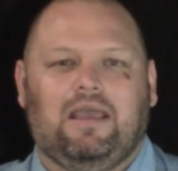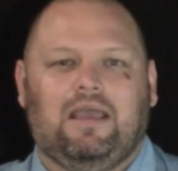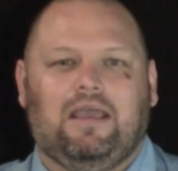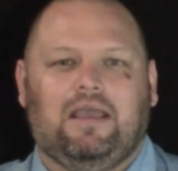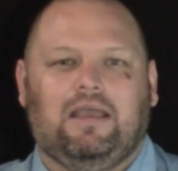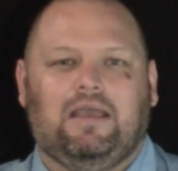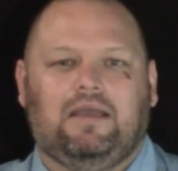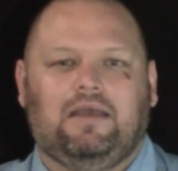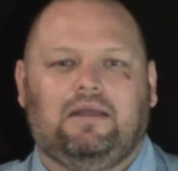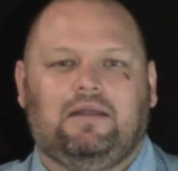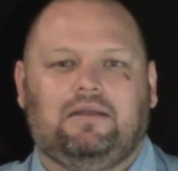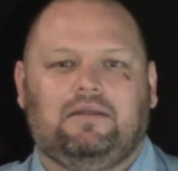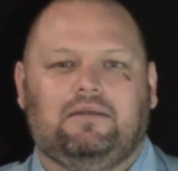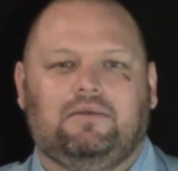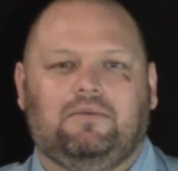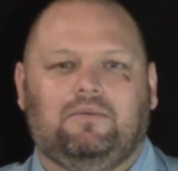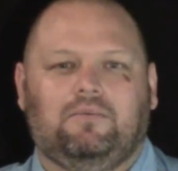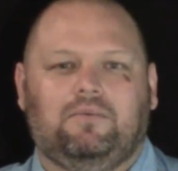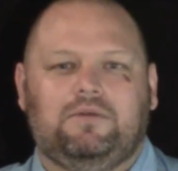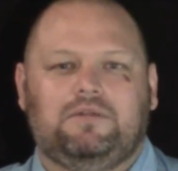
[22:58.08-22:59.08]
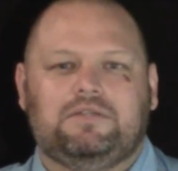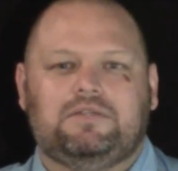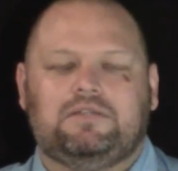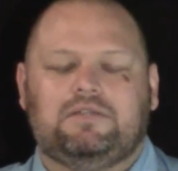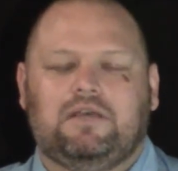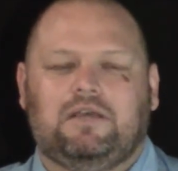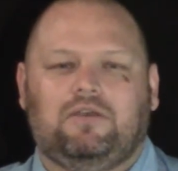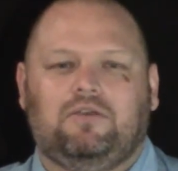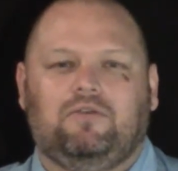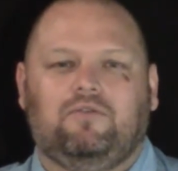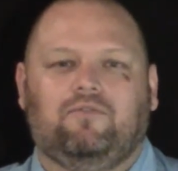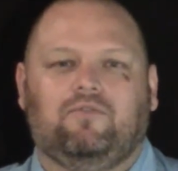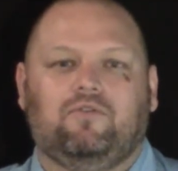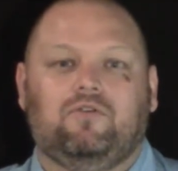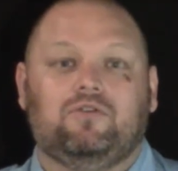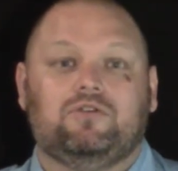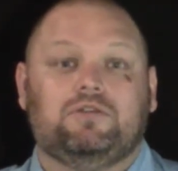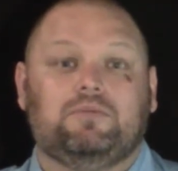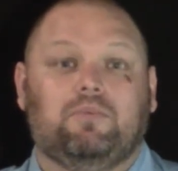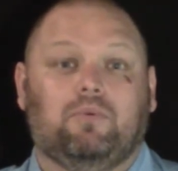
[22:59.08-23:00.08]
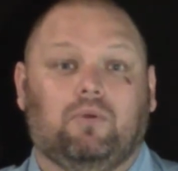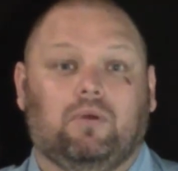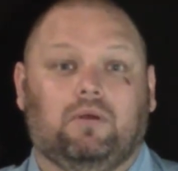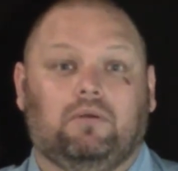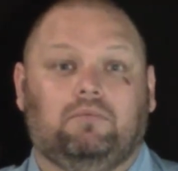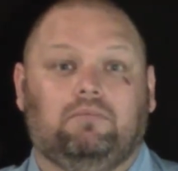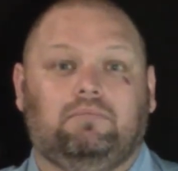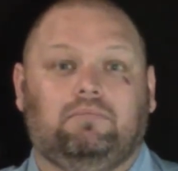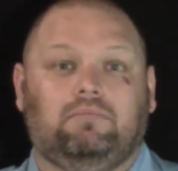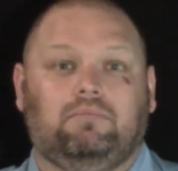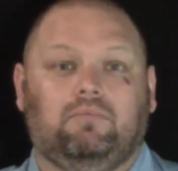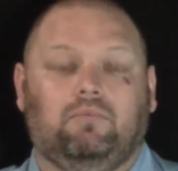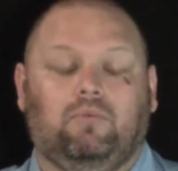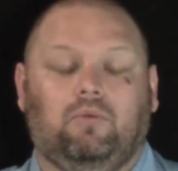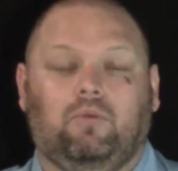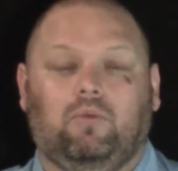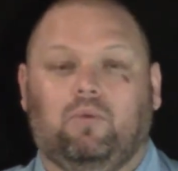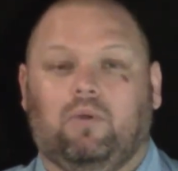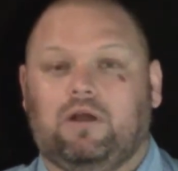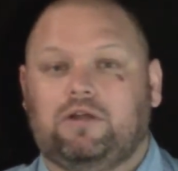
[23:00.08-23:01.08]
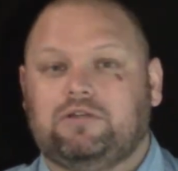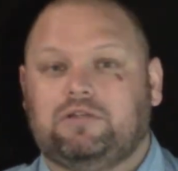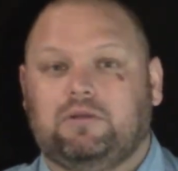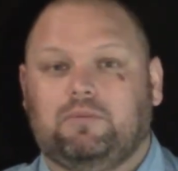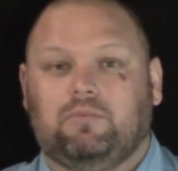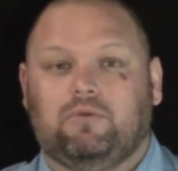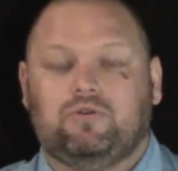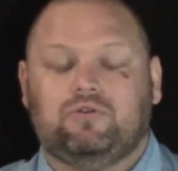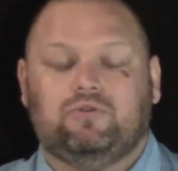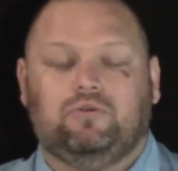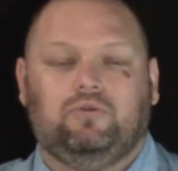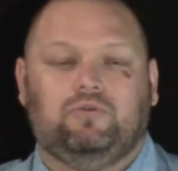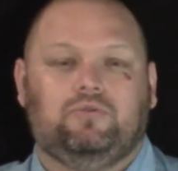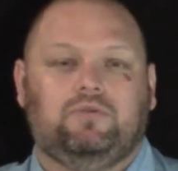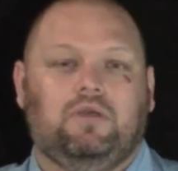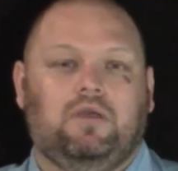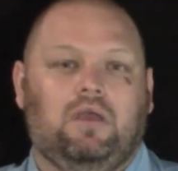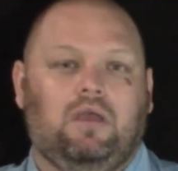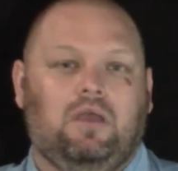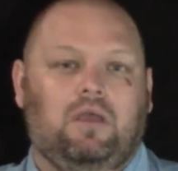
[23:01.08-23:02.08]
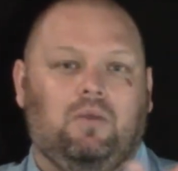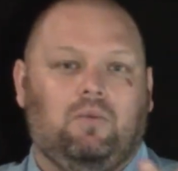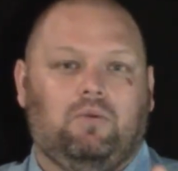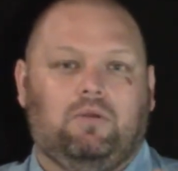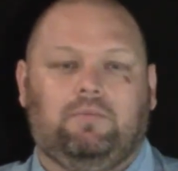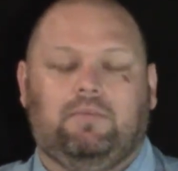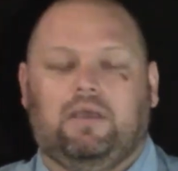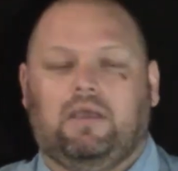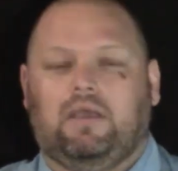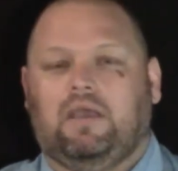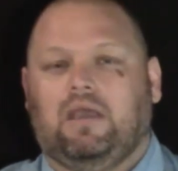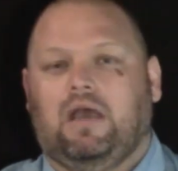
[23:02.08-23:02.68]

And we just thank you for your support. When we watch commercials, we make